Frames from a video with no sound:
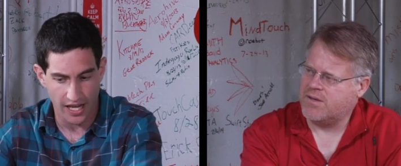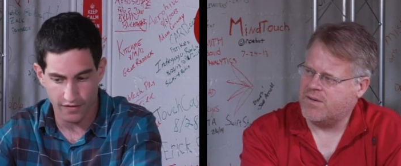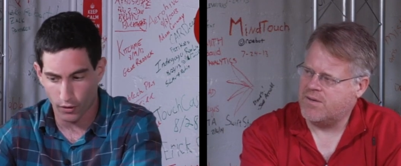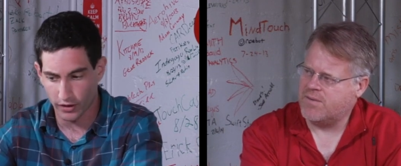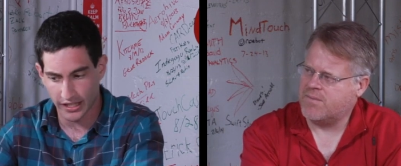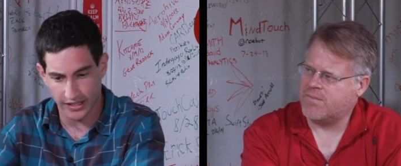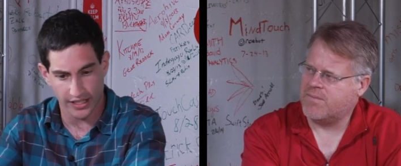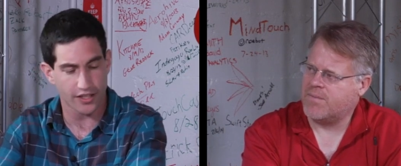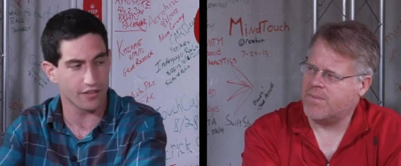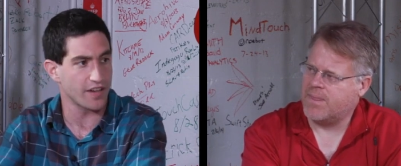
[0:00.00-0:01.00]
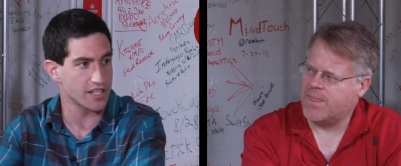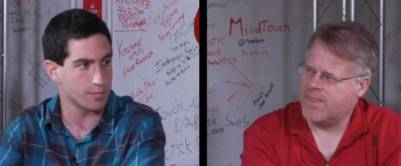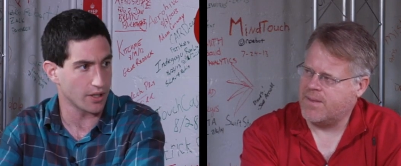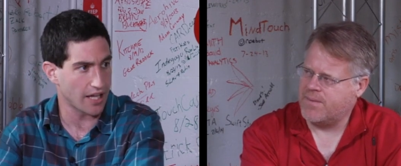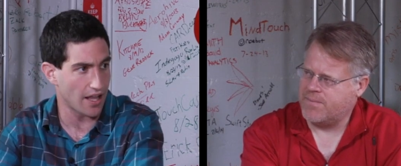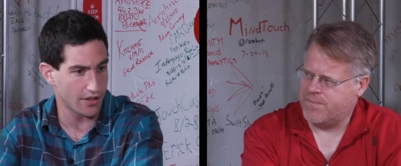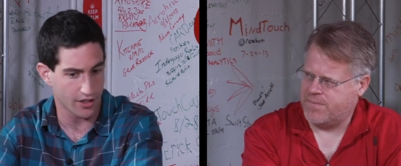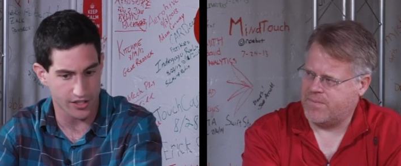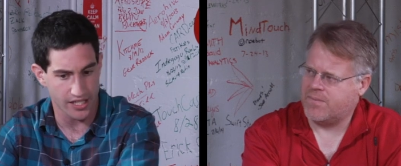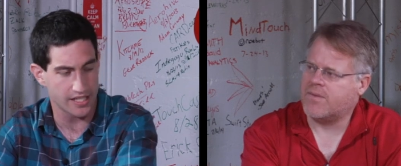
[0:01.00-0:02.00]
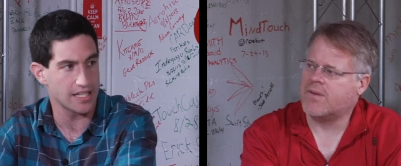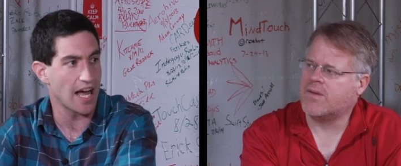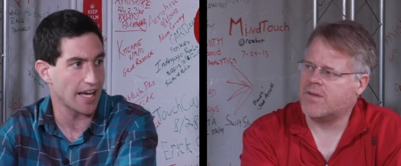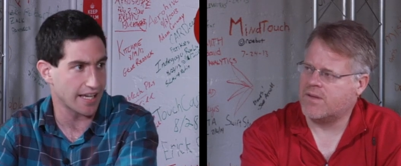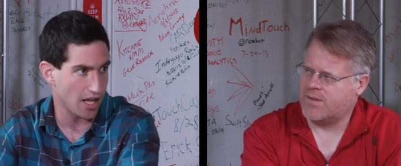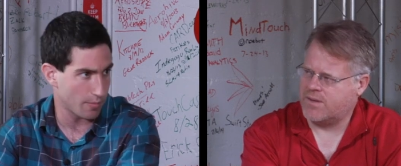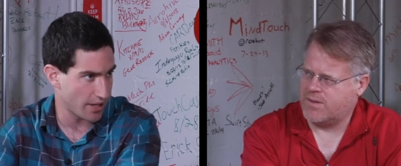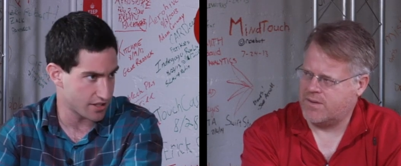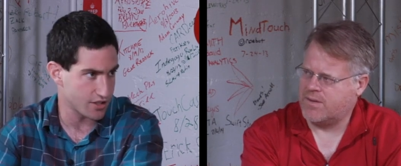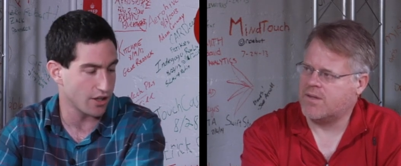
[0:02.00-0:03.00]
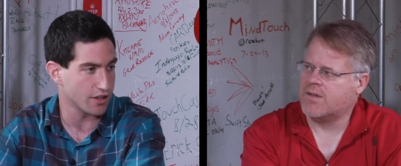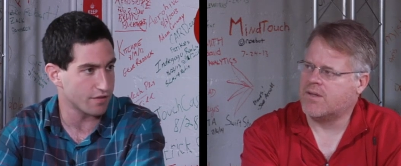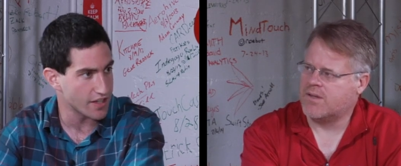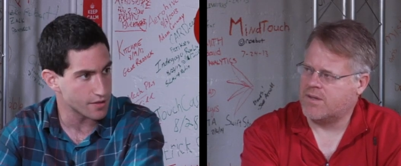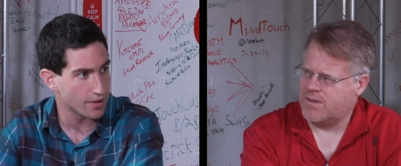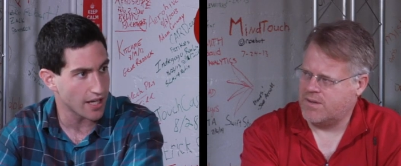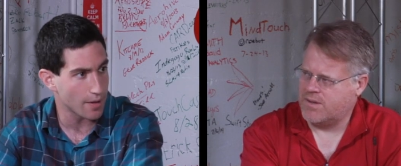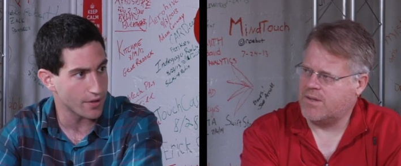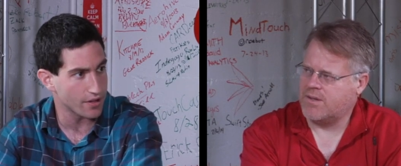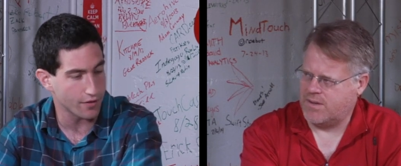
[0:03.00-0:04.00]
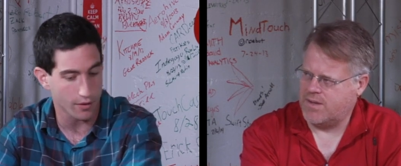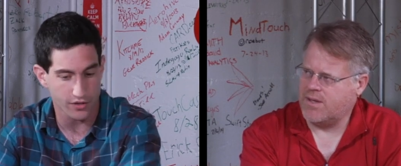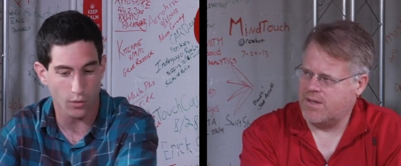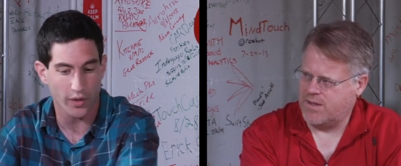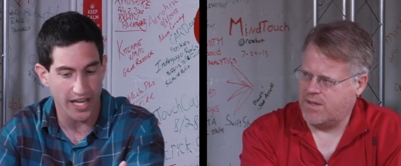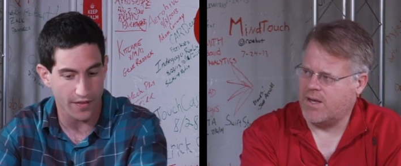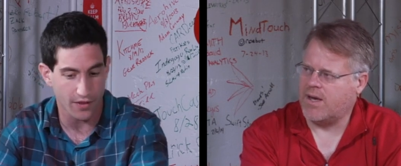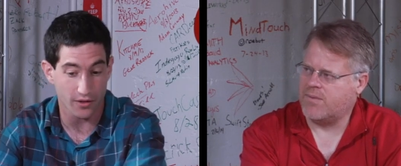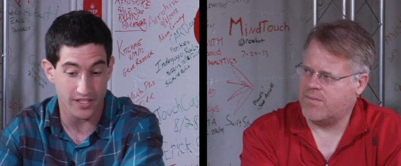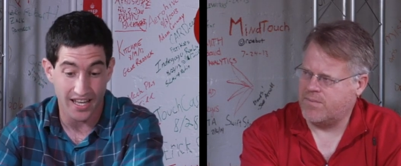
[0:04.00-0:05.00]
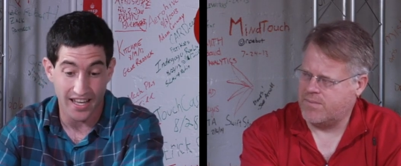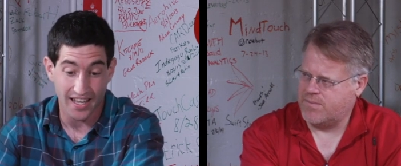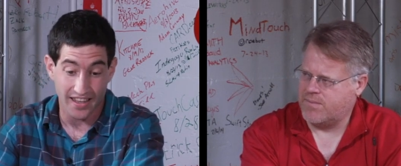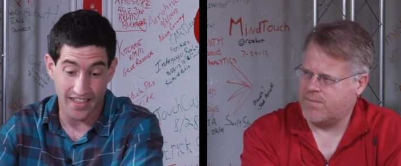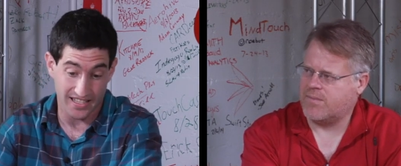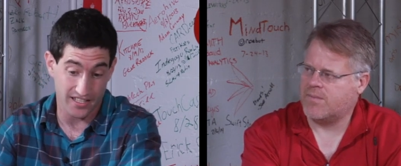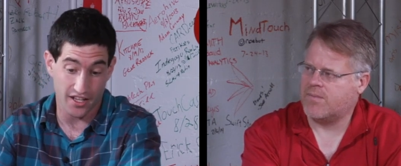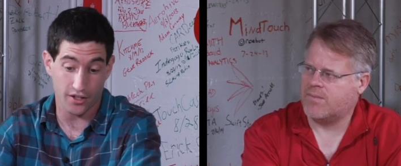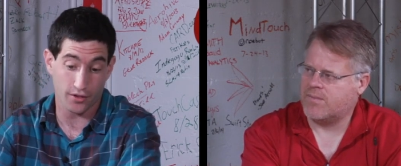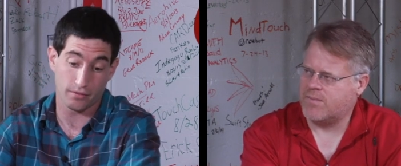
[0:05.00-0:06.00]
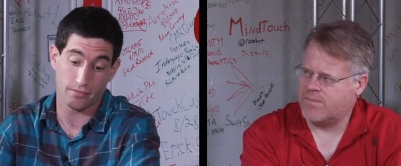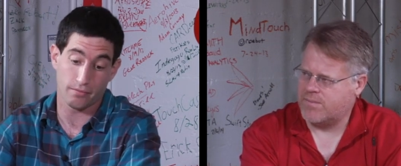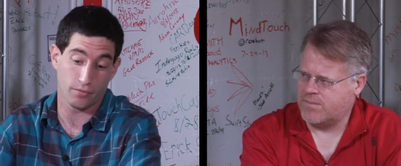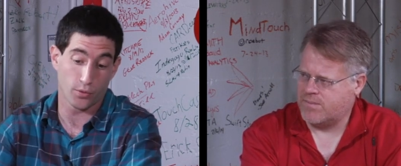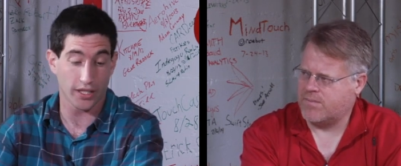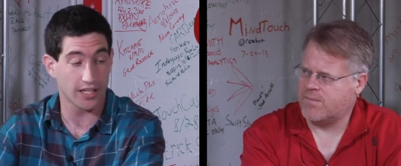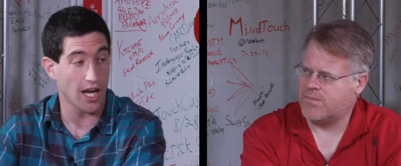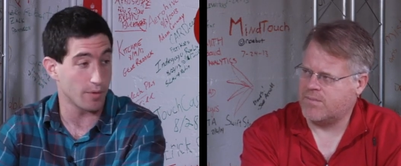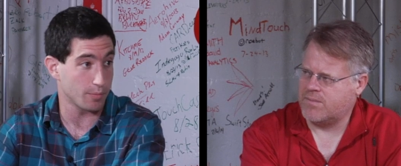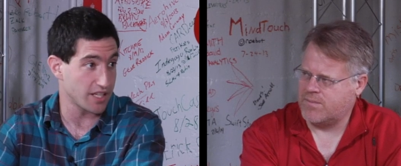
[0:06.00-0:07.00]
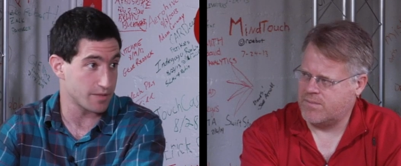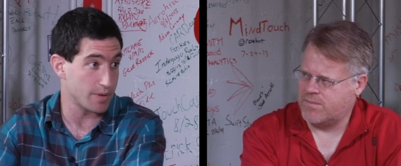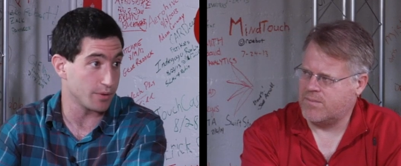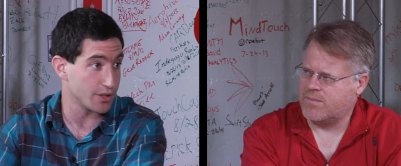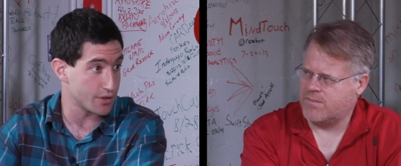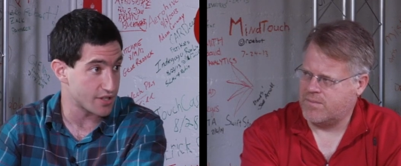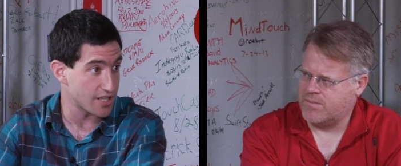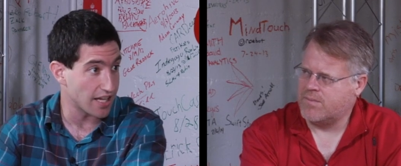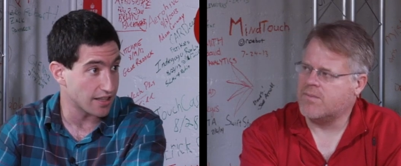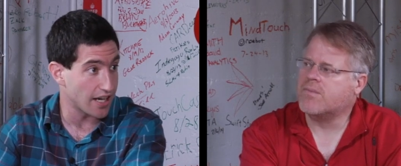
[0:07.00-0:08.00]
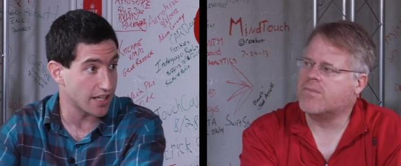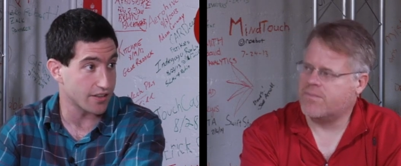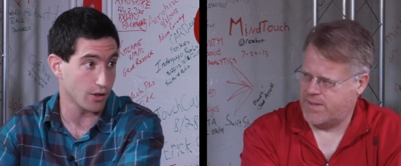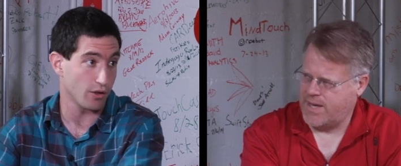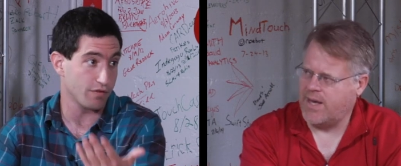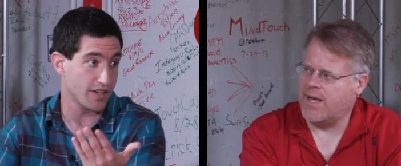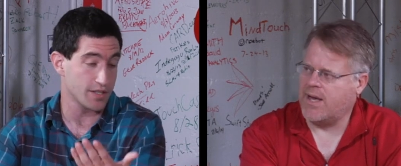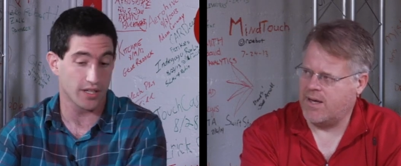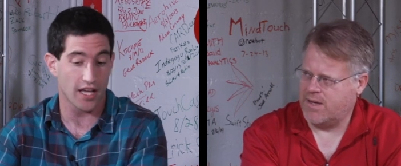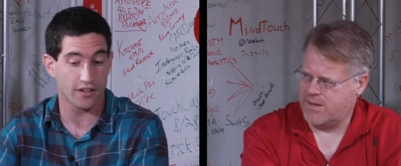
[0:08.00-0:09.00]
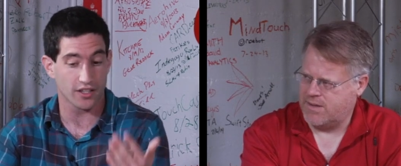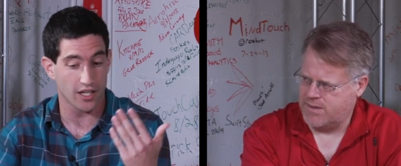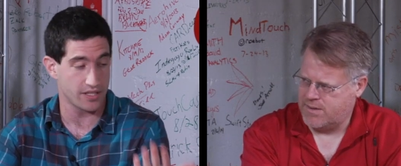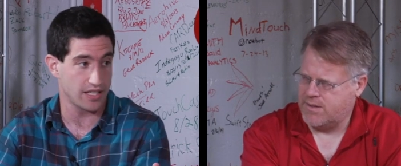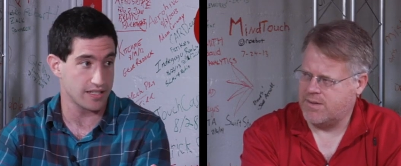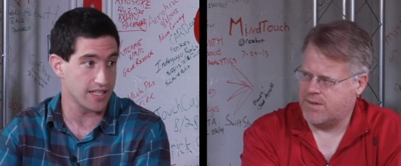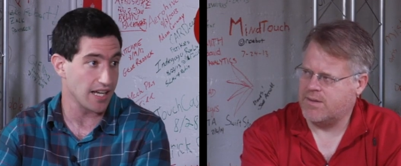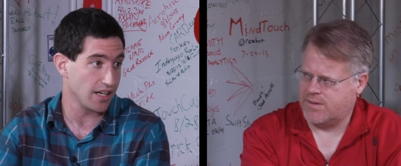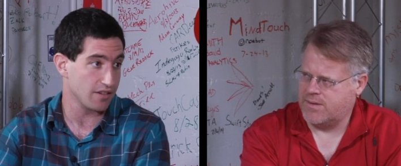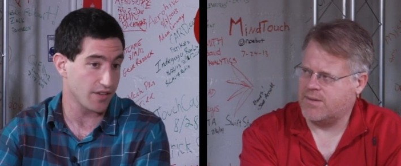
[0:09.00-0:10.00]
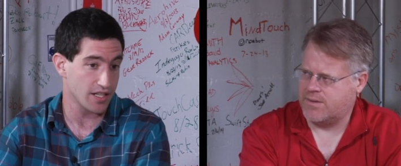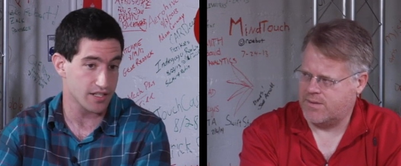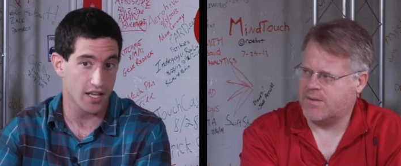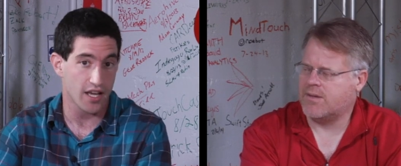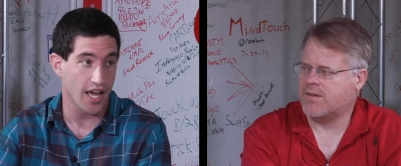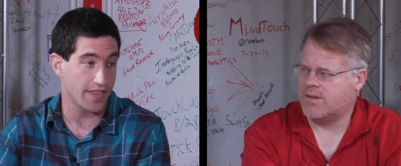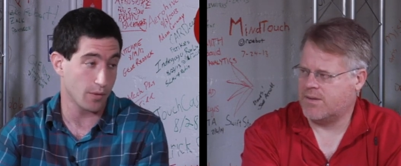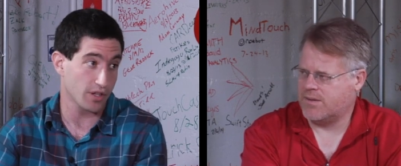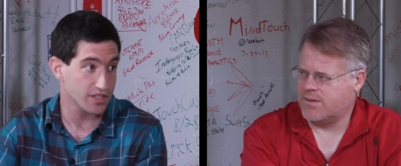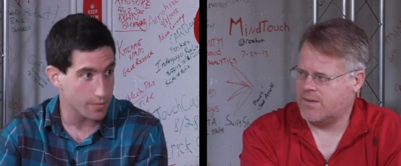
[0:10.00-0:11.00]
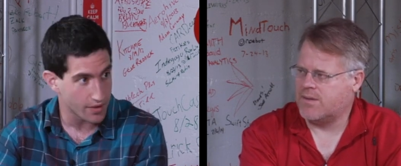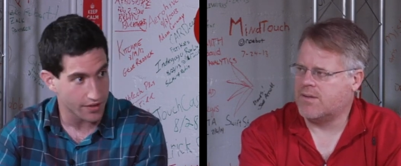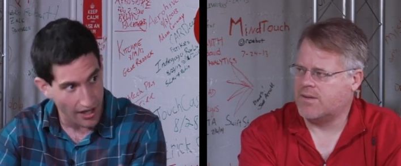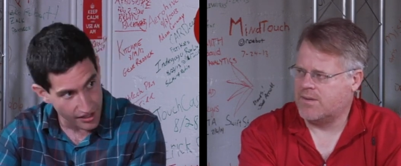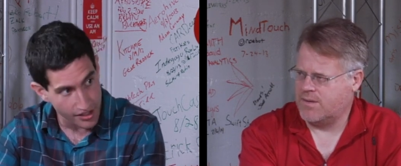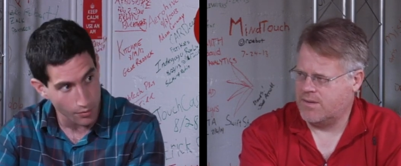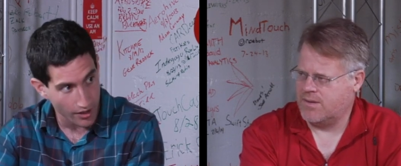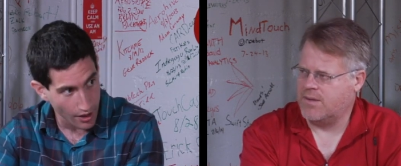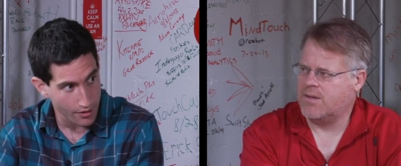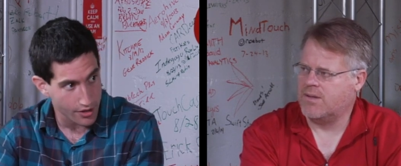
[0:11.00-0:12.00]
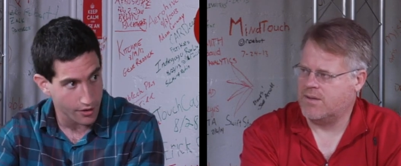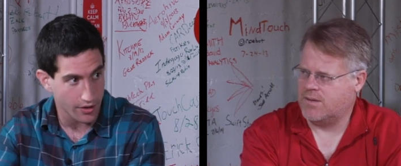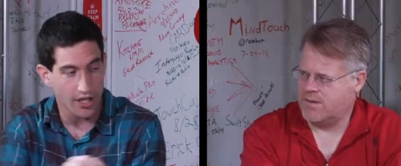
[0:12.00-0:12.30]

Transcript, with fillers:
Speaker 1: have already linked their Facebook calendars into iCal by installing the Facebook app on their phone. So we get those that's another really common place people use sidelining. Their whole yeah. Facebook calendar comes in as sideline events, and then when there's something they actually want to go to,